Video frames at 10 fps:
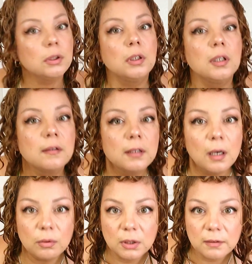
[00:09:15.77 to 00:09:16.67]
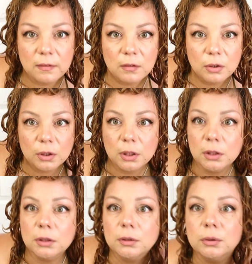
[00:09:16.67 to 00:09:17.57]
let's see how this is
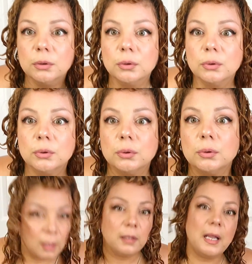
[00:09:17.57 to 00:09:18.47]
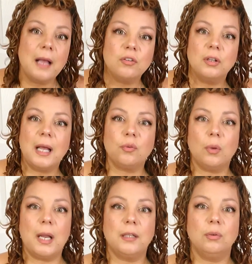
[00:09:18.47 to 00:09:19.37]
looking. Yeah, so that's
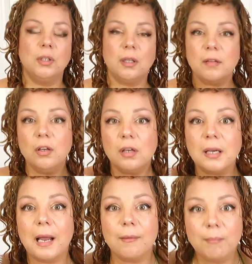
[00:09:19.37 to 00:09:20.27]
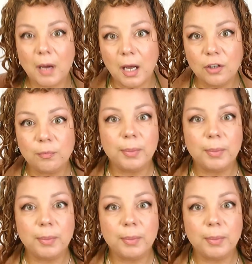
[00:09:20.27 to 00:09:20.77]
what I do. It doesn't look like much,